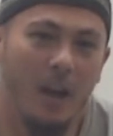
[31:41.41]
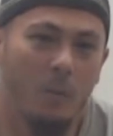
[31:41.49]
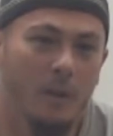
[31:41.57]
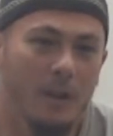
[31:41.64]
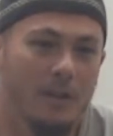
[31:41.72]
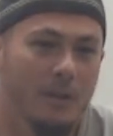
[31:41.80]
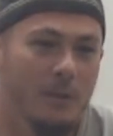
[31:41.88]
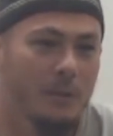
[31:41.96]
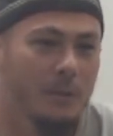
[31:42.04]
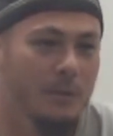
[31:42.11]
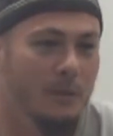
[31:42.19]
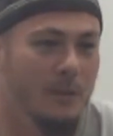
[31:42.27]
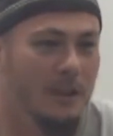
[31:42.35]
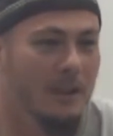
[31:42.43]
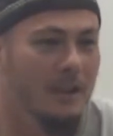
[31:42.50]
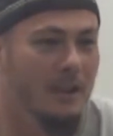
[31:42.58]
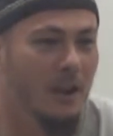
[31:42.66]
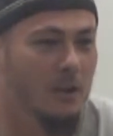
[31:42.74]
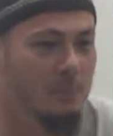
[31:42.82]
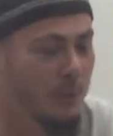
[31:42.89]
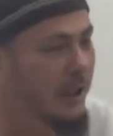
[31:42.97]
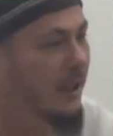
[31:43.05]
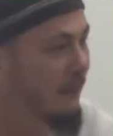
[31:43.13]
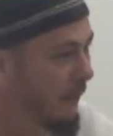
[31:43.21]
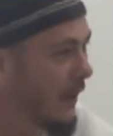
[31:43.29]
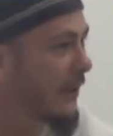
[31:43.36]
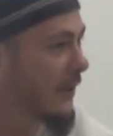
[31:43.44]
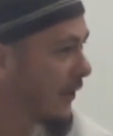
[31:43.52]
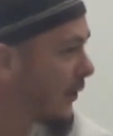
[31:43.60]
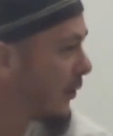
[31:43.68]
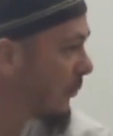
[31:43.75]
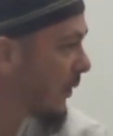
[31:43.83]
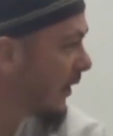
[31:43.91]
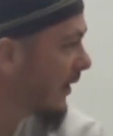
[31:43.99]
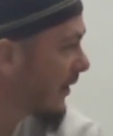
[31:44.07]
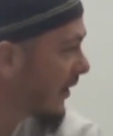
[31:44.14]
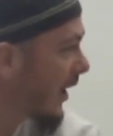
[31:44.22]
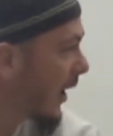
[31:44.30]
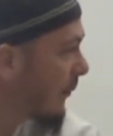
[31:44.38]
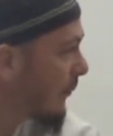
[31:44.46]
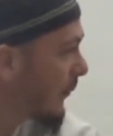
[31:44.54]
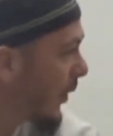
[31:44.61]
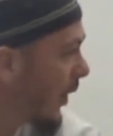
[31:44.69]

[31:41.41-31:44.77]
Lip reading: was pretty convinced with Islam.